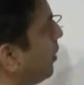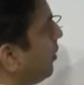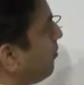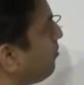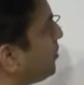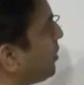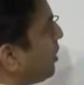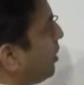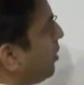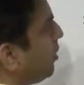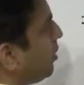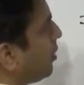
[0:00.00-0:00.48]

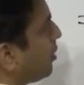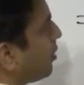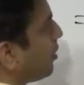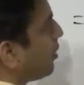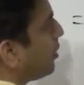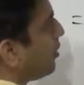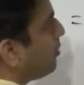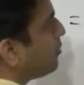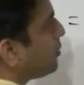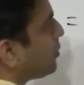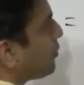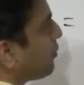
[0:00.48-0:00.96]
epsilon
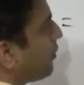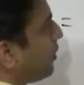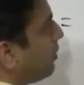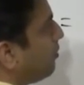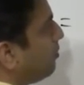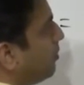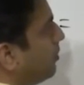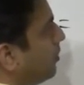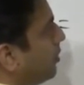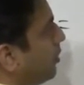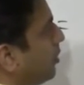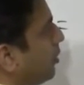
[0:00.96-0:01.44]
comes
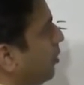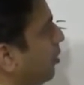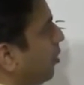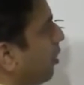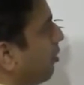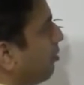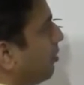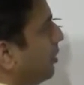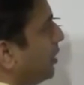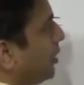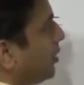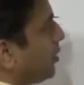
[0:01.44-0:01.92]
from a
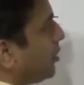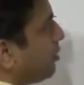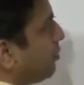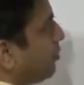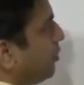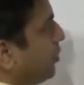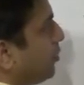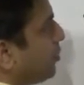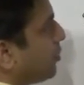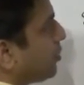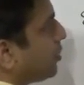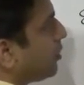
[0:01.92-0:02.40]
normal
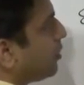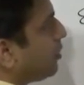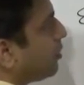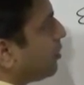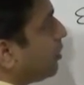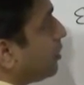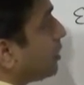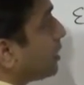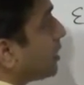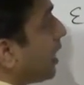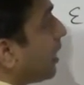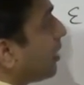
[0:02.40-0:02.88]
distribution,
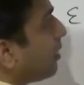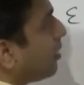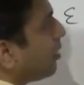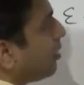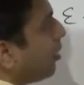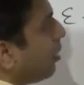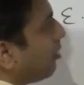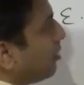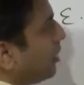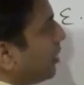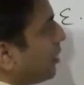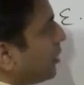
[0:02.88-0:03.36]
a
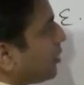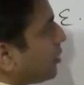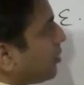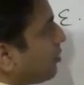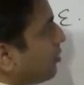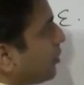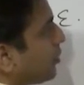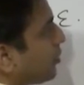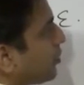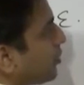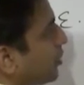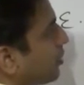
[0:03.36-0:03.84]
standard normal
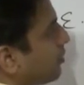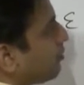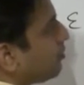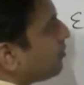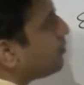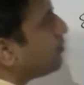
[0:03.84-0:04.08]
distribution.